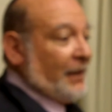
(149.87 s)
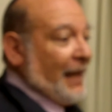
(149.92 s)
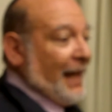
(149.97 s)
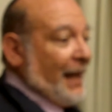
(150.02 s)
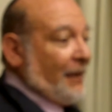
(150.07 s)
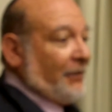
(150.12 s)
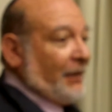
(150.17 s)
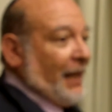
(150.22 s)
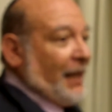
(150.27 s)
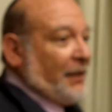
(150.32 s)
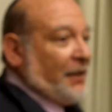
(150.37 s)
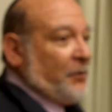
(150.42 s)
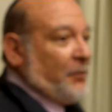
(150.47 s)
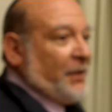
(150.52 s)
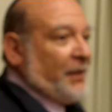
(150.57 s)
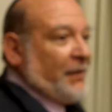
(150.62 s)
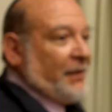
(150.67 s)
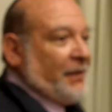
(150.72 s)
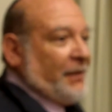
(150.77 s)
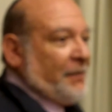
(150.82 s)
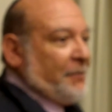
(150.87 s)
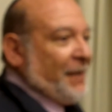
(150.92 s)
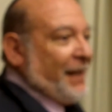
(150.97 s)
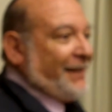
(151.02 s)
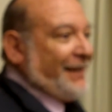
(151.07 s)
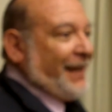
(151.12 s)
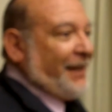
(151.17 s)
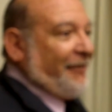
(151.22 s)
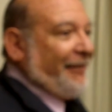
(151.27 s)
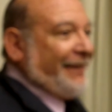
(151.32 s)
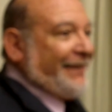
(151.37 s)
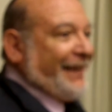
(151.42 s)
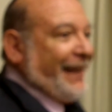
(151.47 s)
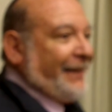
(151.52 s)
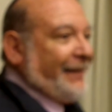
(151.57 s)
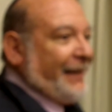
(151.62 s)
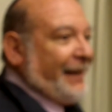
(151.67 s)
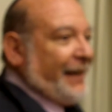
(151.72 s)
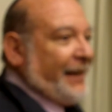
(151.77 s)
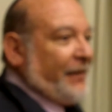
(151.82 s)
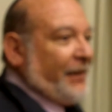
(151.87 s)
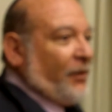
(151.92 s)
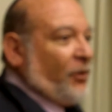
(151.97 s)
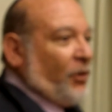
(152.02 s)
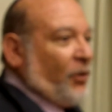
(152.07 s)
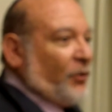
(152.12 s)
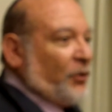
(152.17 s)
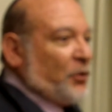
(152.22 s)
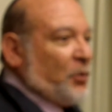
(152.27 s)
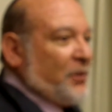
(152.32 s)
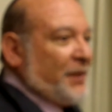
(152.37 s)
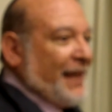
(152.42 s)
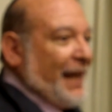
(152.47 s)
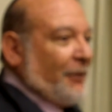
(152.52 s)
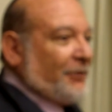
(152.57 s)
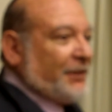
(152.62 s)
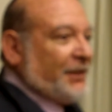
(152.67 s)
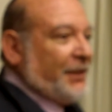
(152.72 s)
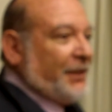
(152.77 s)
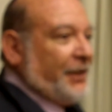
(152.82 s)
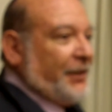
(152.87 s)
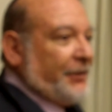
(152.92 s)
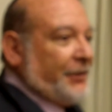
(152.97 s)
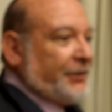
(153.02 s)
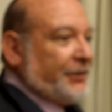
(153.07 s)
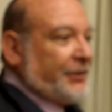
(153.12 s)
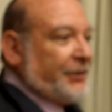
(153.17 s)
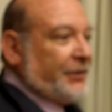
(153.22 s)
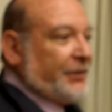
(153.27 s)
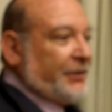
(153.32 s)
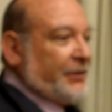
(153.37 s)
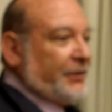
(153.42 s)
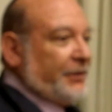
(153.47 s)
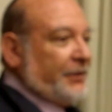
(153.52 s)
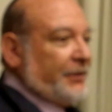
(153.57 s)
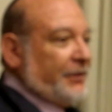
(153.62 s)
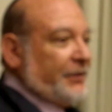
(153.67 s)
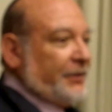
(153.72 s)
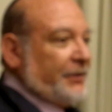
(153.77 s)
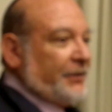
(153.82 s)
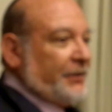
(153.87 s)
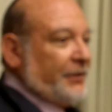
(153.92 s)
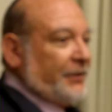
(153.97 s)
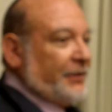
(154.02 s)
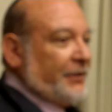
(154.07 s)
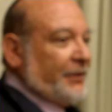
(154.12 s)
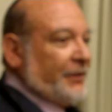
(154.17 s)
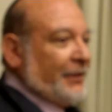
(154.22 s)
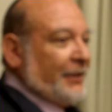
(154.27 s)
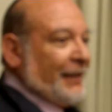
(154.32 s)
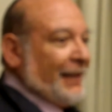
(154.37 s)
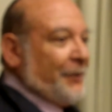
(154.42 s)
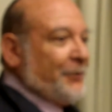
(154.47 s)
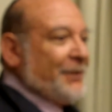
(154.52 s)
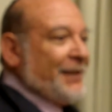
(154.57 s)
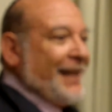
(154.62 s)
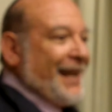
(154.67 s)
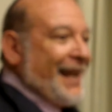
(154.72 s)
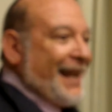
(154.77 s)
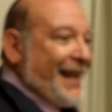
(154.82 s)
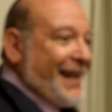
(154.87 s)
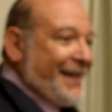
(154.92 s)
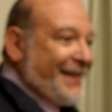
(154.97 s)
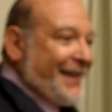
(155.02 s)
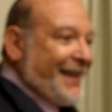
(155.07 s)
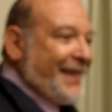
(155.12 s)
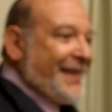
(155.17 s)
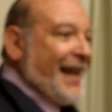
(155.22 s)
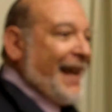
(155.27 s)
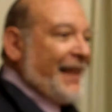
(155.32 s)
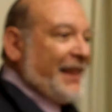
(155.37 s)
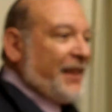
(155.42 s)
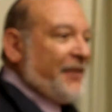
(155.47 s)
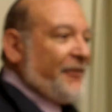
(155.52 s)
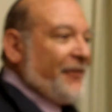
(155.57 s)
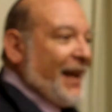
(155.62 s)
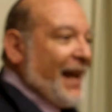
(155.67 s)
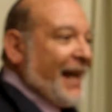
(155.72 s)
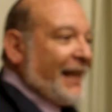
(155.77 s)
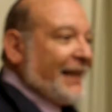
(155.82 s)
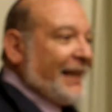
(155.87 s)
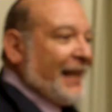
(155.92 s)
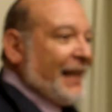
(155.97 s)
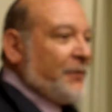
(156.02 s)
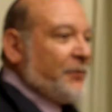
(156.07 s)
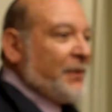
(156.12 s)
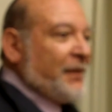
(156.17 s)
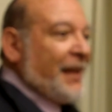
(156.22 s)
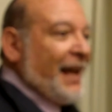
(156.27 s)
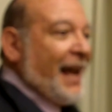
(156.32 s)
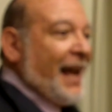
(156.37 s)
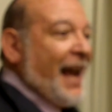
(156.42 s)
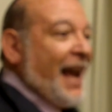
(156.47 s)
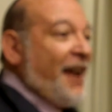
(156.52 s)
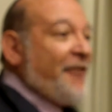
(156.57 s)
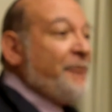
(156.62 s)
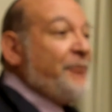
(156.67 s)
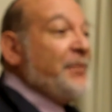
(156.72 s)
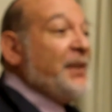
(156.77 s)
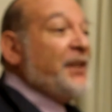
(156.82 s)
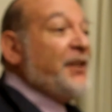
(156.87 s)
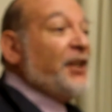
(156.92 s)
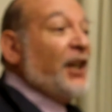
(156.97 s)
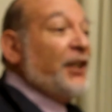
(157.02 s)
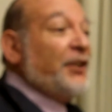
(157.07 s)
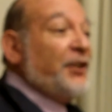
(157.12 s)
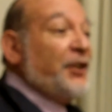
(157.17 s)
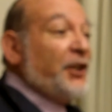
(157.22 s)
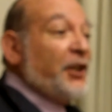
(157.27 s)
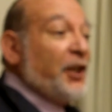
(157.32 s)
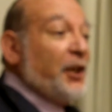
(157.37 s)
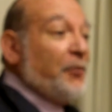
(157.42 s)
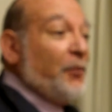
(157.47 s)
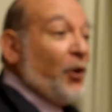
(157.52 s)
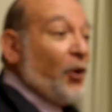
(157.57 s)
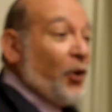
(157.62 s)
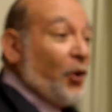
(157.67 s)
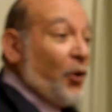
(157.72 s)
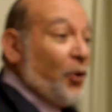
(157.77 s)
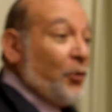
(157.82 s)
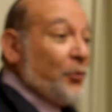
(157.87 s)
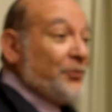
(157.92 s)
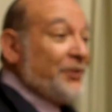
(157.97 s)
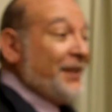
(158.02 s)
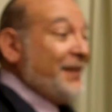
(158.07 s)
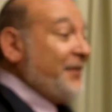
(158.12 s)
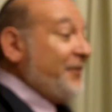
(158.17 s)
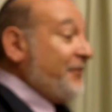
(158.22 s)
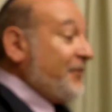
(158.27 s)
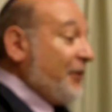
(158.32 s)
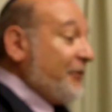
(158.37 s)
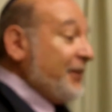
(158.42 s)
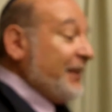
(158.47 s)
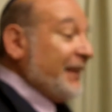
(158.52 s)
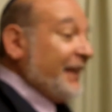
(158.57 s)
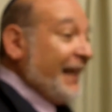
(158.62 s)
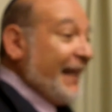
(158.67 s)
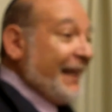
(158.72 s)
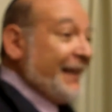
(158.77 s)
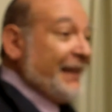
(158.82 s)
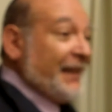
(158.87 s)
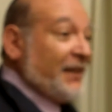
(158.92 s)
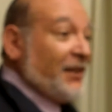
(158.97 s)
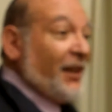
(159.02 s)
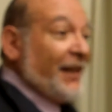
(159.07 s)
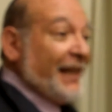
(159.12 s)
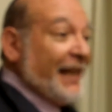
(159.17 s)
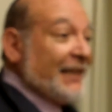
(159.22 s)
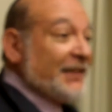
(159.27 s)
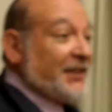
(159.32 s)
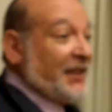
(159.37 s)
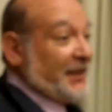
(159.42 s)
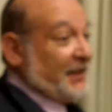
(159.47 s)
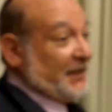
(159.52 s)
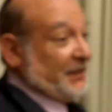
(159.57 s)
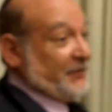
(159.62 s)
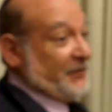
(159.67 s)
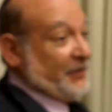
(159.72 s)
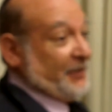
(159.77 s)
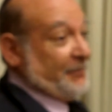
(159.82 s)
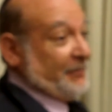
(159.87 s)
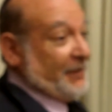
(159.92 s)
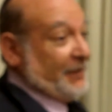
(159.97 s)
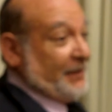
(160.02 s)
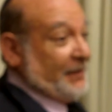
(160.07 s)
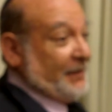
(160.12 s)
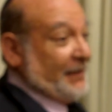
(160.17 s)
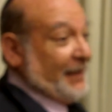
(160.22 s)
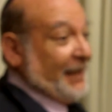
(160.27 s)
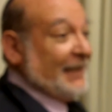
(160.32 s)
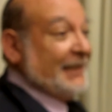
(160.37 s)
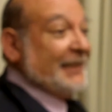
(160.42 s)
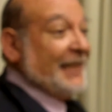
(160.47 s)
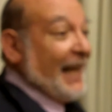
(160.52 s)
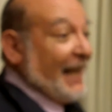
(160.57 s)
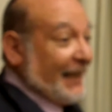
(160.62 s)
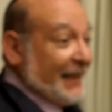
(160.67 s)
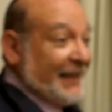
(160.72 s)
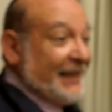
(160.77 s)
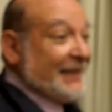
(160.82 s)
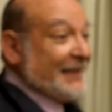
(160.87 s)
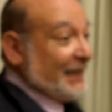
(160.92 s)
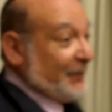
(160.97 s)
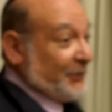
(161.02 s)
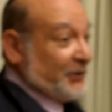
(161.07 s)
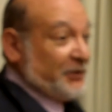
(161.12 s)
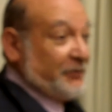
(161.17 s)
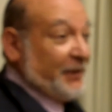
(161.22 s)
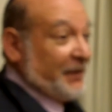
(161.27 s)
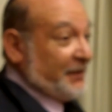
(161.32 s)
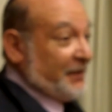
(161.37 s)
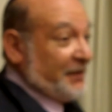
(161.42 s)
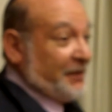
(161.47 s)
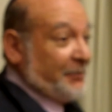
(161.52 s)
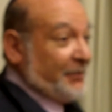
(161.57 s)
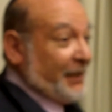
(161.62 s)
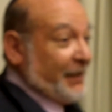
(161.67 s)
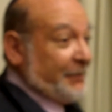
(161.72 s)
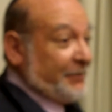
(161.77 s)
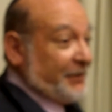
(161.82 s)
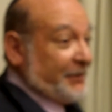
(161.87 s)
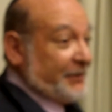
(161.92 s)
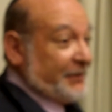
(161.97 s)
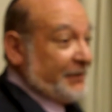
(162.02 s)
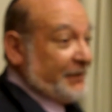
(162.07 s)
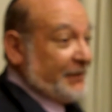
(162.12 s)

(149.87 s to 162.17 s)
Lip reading: How did we maintain our identity over 2,000 years? And when you add to that the fact that we have begun to come home to the very land that God exiled us from, exactly as it was written in the Bible,